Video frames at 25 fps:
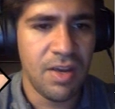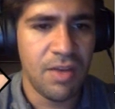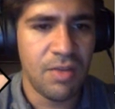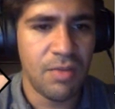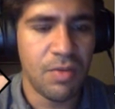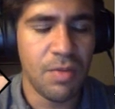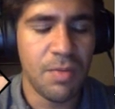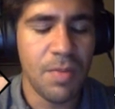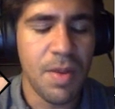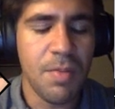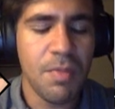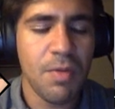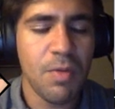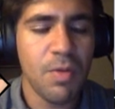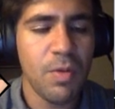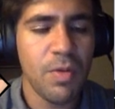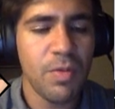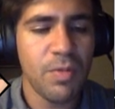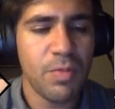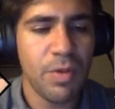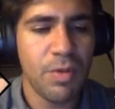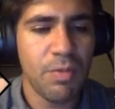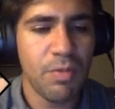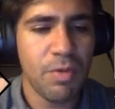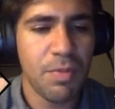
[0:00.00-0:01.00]
remember
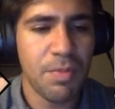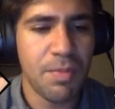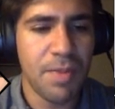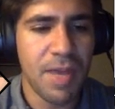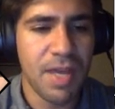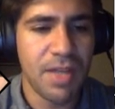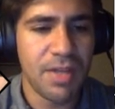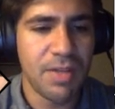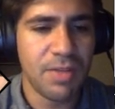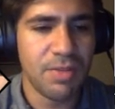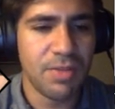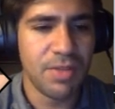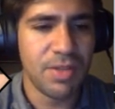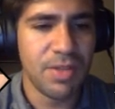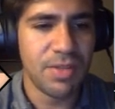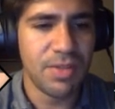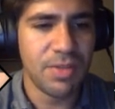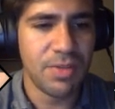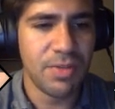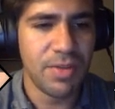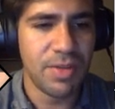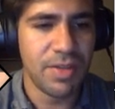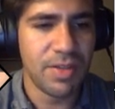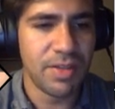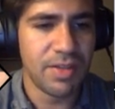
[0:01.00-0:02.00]
when we were manually
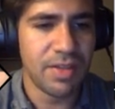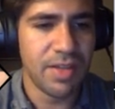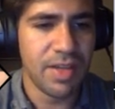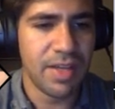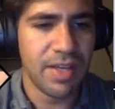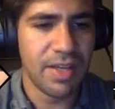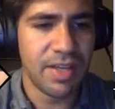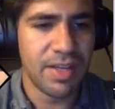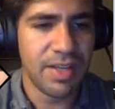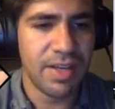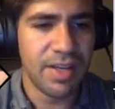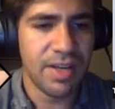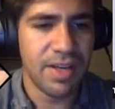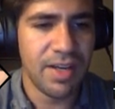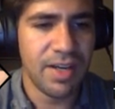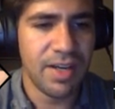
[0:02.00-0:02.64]
doing like